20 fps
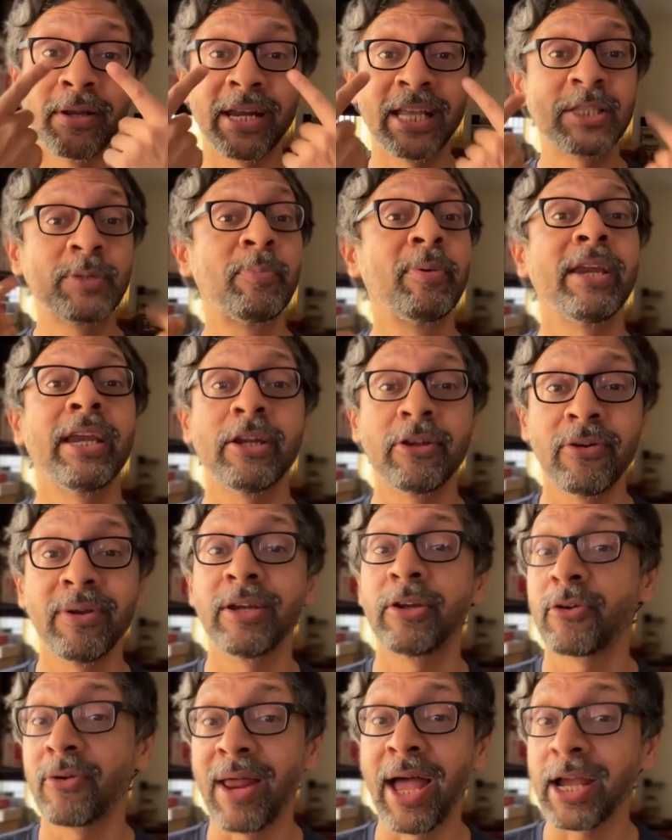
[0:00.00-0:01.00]
respiratory
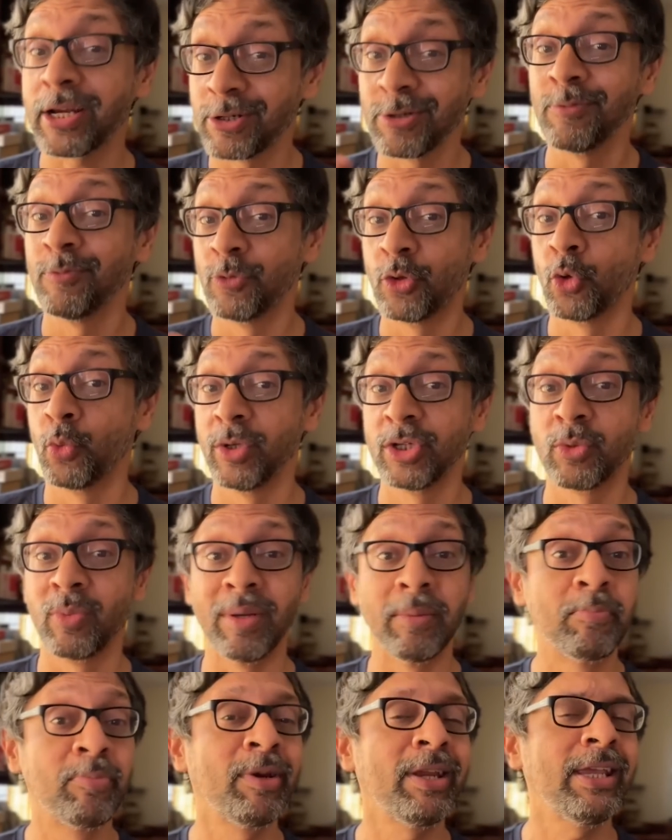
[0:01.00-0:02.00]
tract through which we
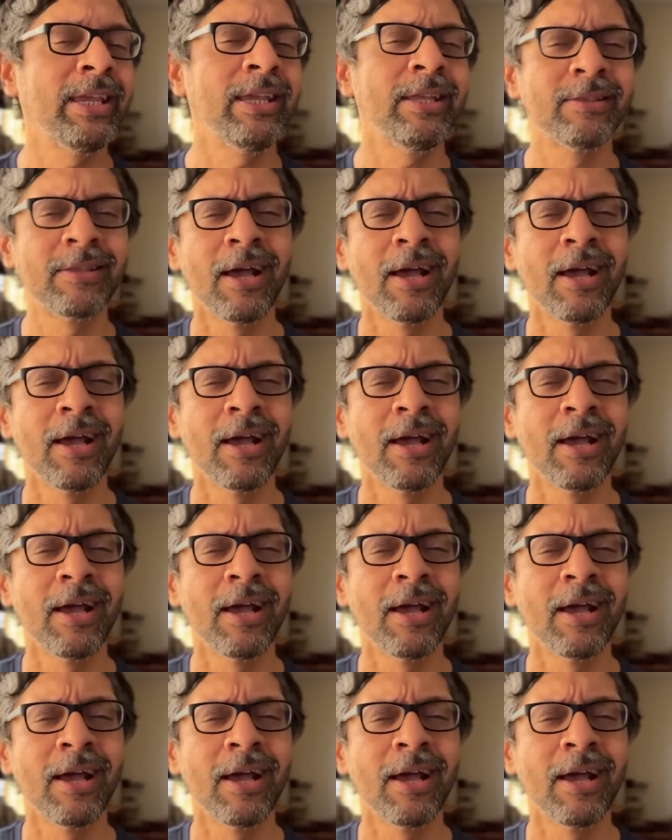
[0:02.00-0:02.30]
breathe,